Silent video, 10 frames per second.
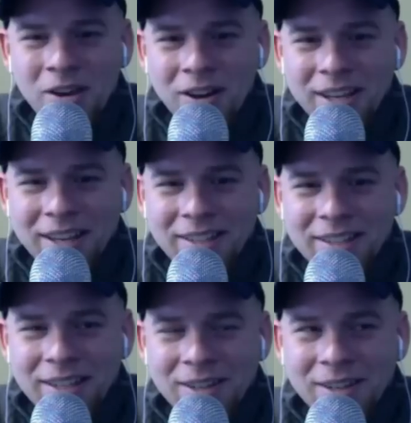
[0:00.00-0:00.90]
our
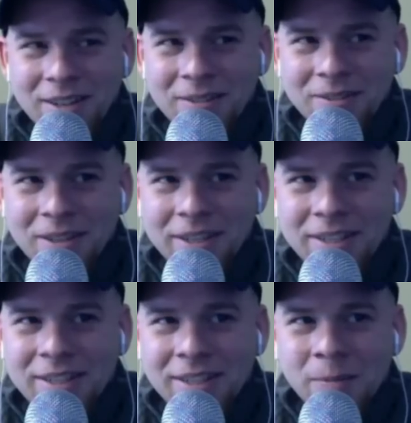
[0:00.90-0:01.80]
case here,
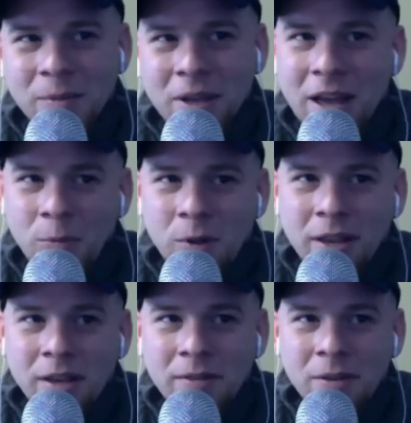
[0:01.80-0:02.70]
right? Like when I
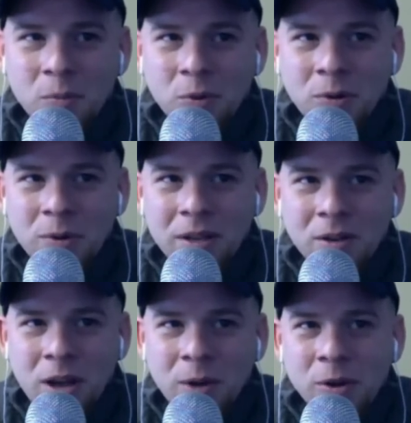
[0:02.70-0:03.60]
lived in Puerto
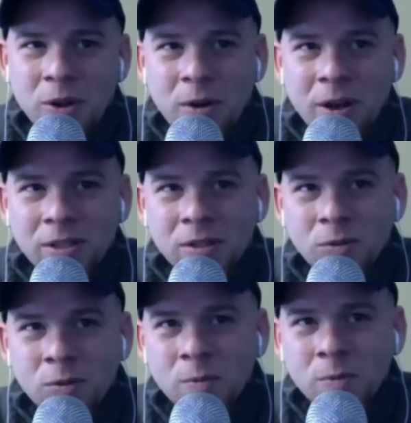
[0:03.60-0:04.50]
Rico, I would go out
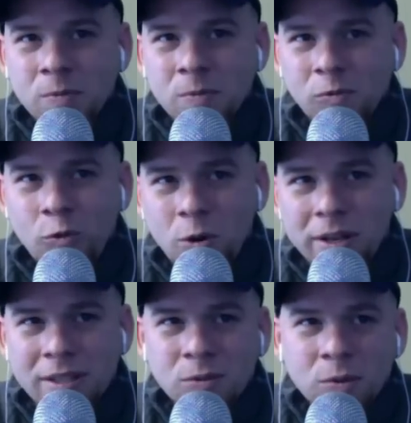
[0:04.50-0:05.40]
to
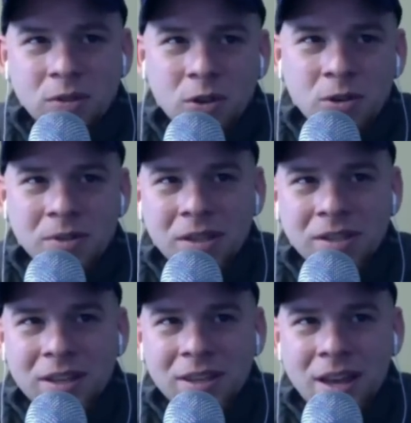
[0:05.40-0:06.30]
forest reserves
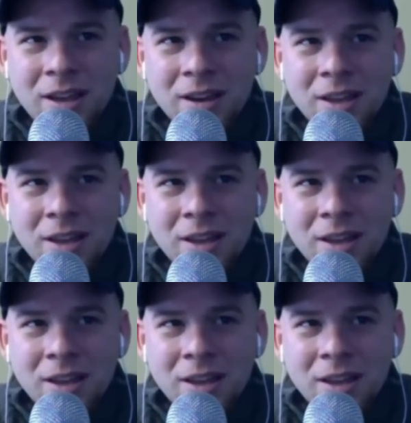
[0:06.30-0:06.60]
and things like that.